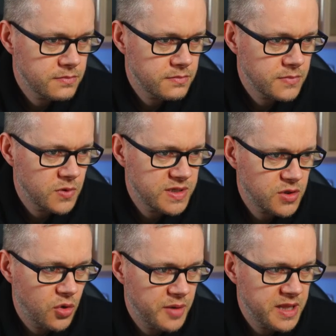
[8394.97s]
Oh, he's
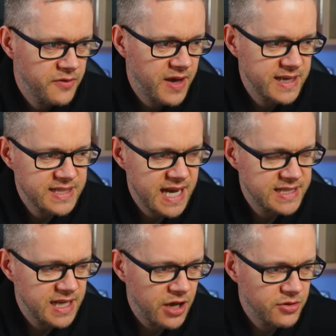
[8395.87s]
caught him in the face there,
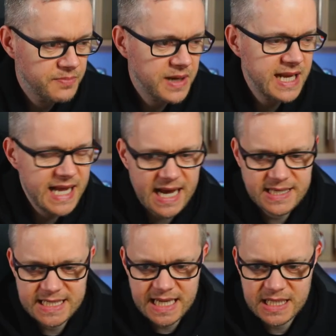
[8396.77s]
De Lowe. Completely
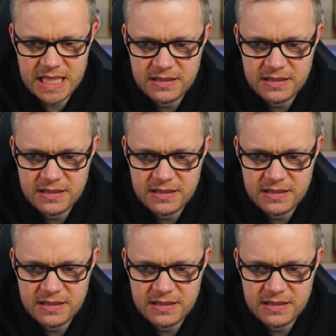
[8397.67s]
accidental.